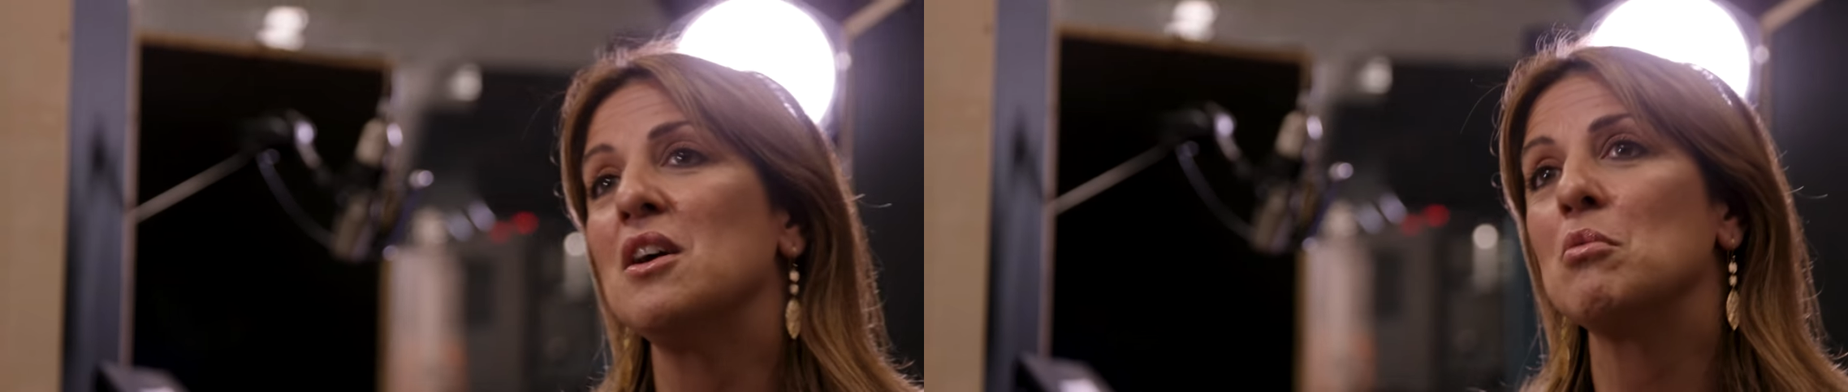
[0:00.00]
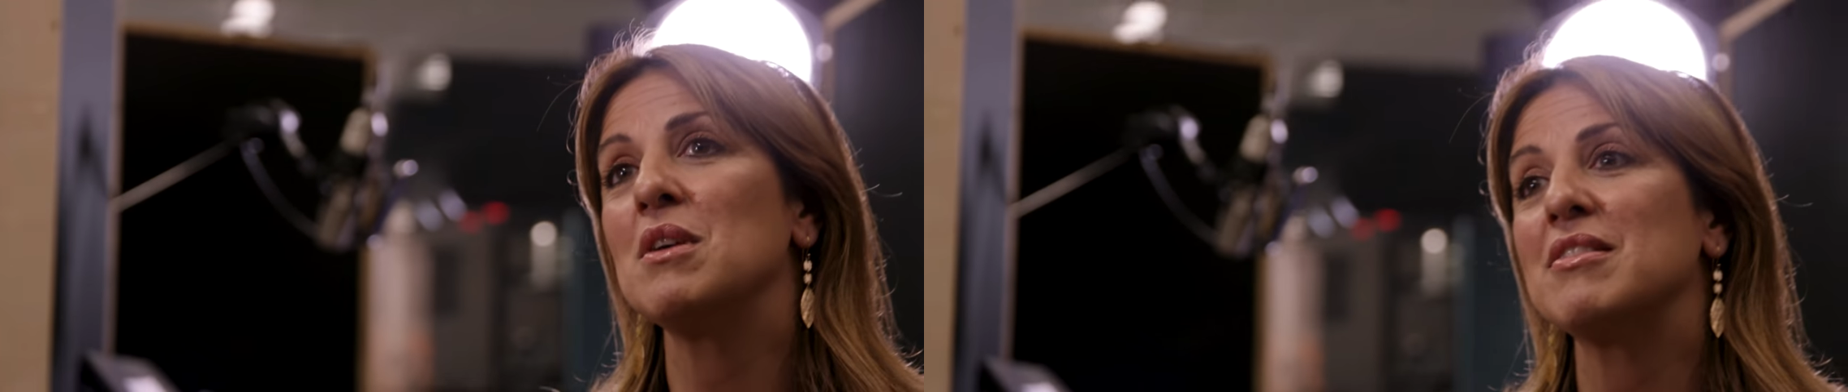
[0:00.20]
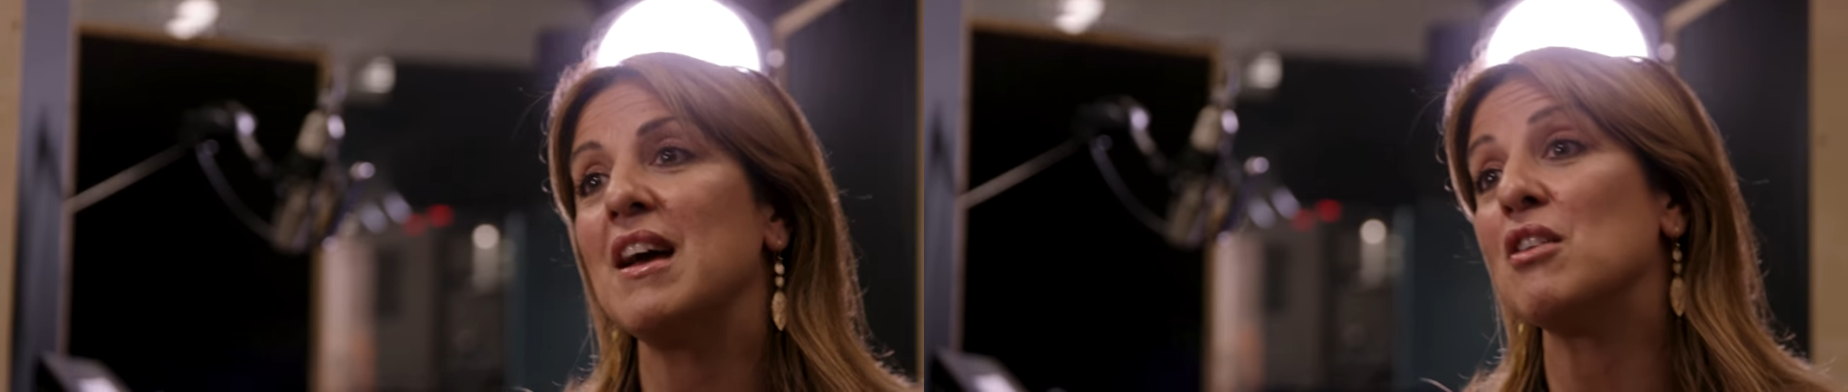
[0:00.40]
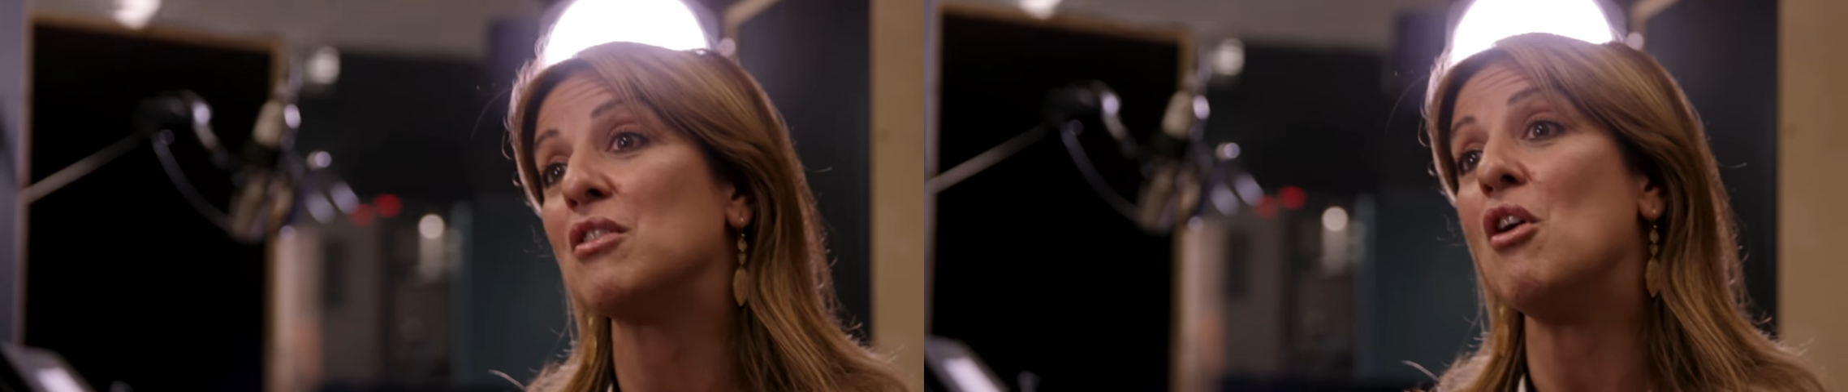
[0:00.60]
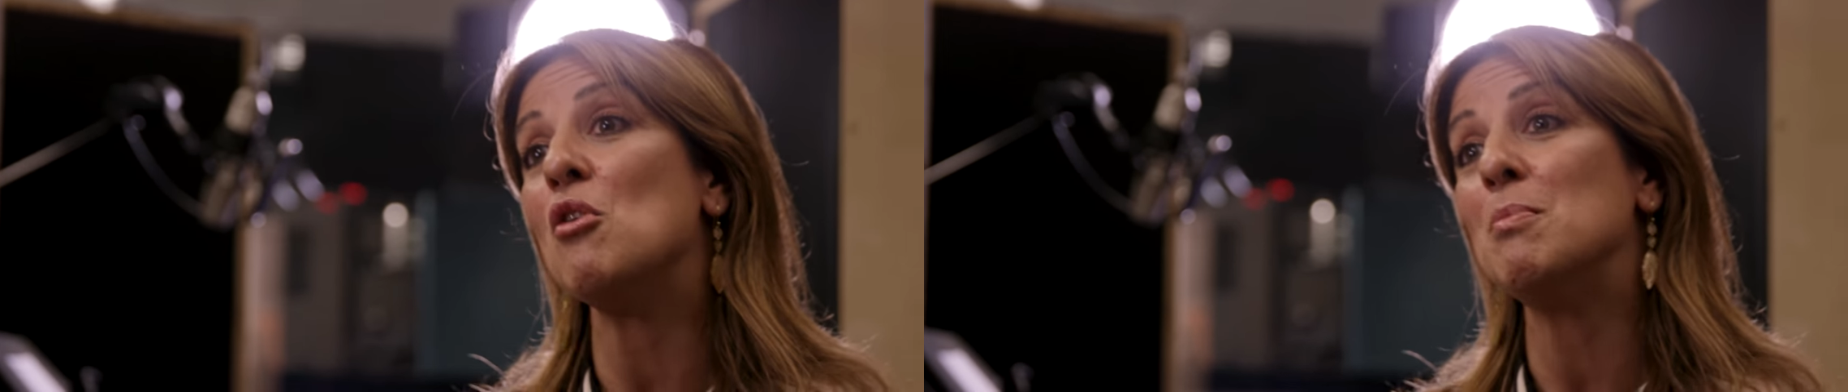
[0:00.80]
with our
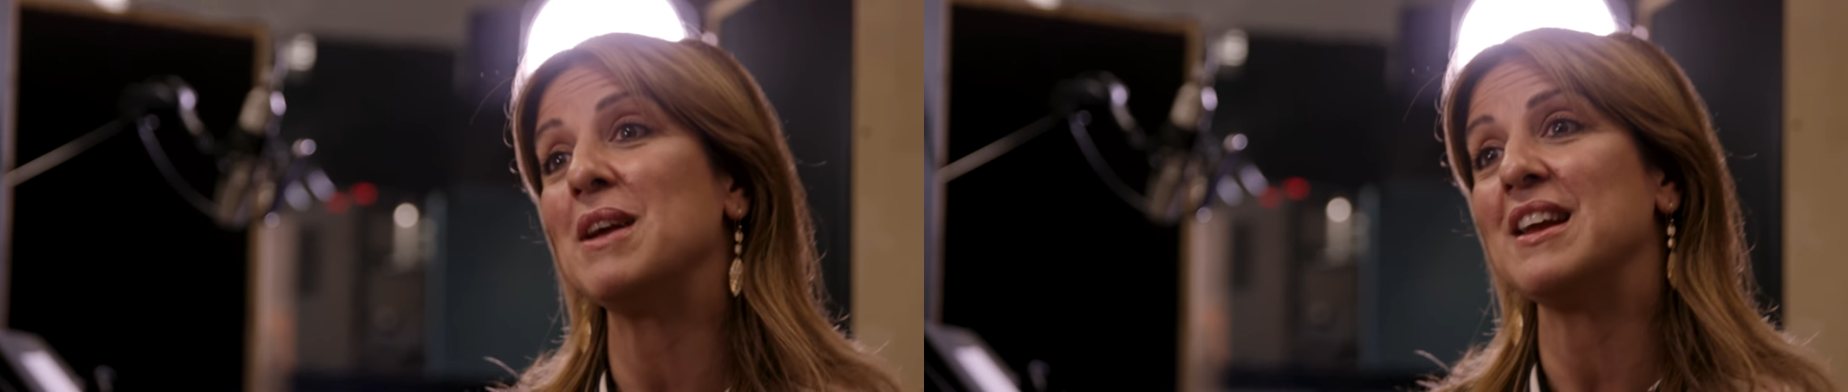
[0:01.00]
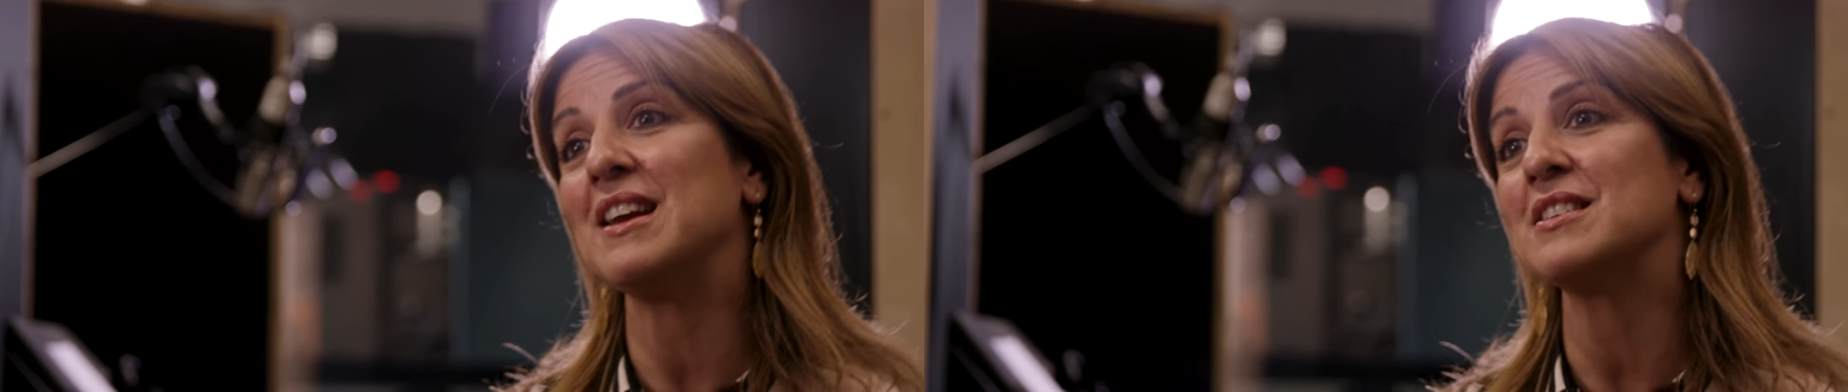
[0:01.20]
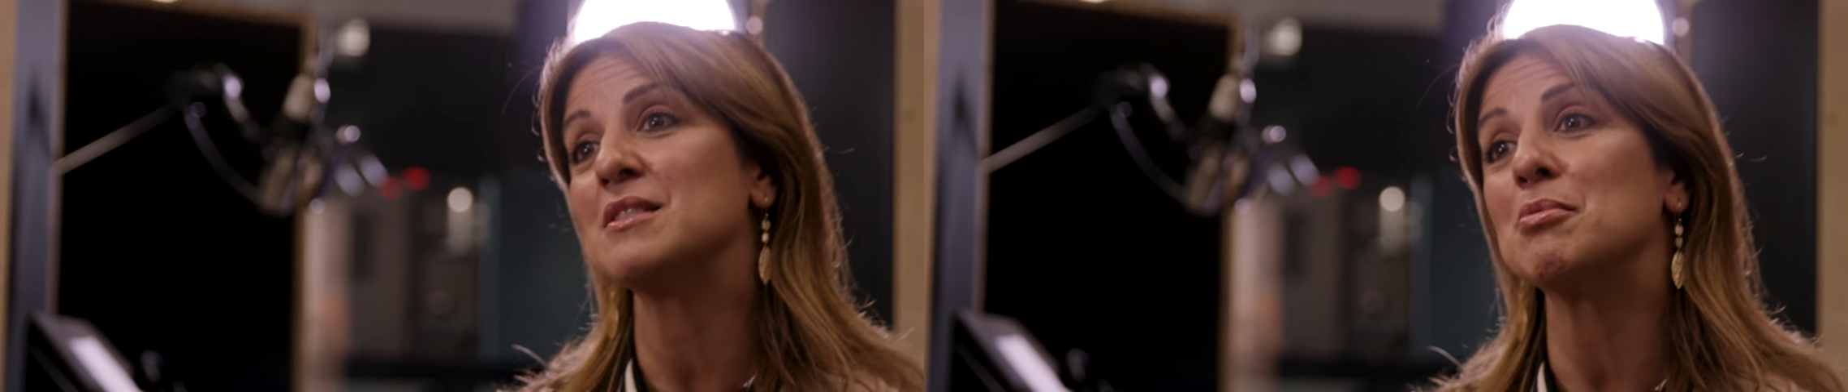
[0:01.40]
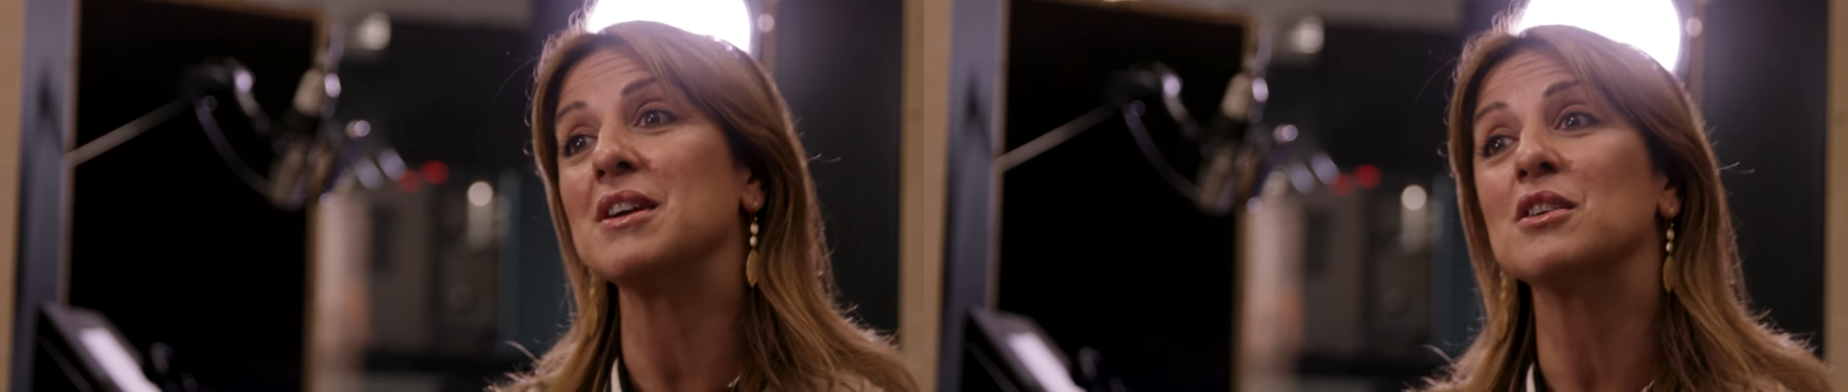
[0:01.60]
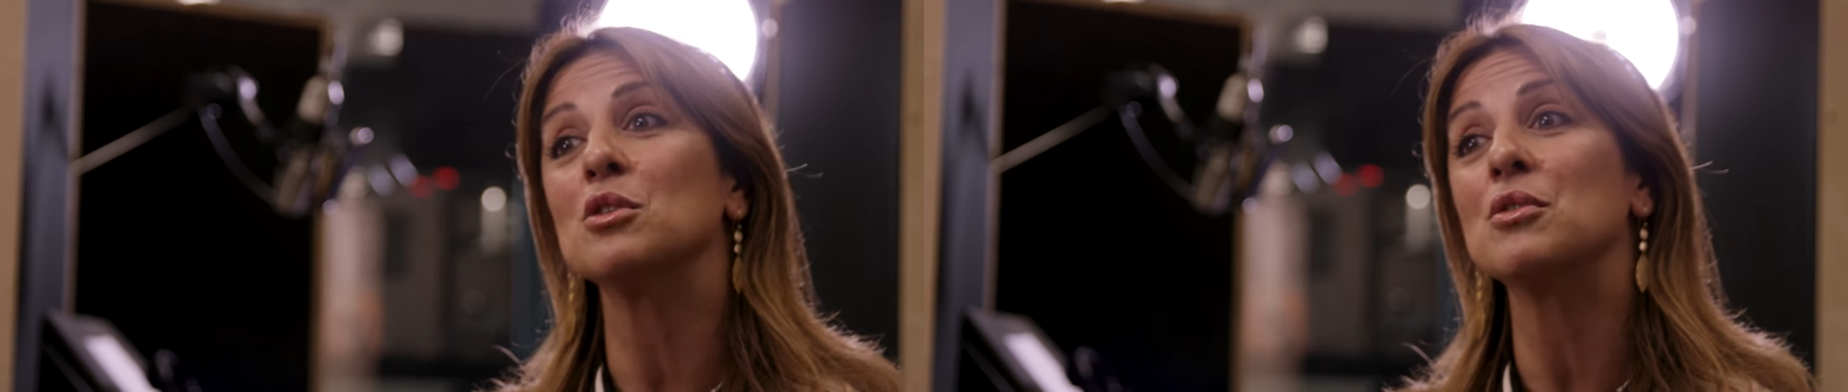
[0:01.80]
goal being to
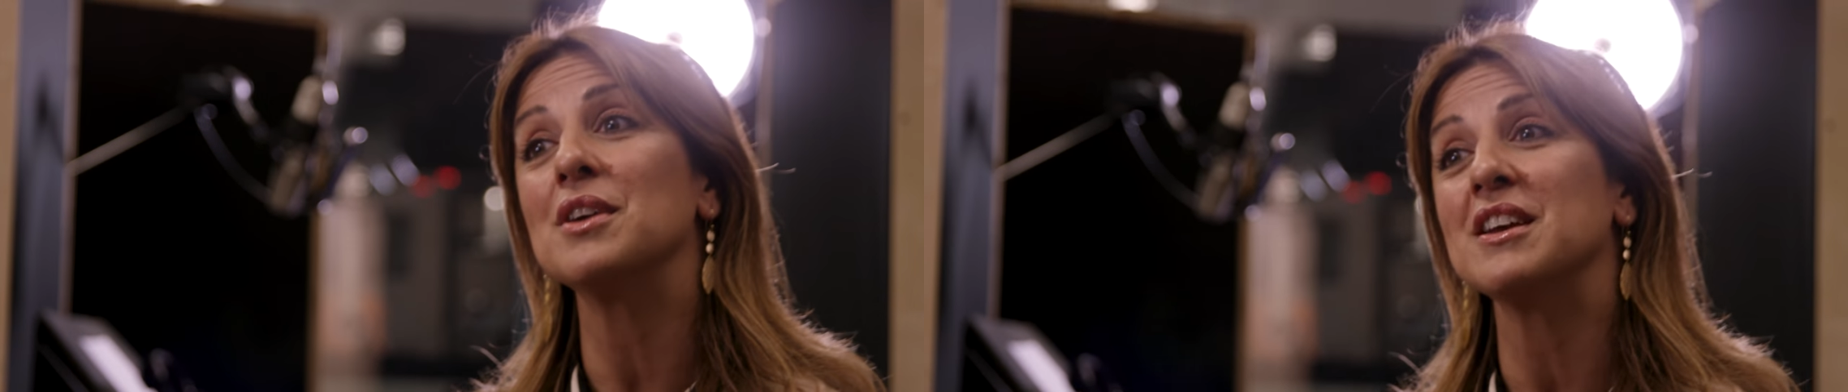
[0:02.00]
bring glory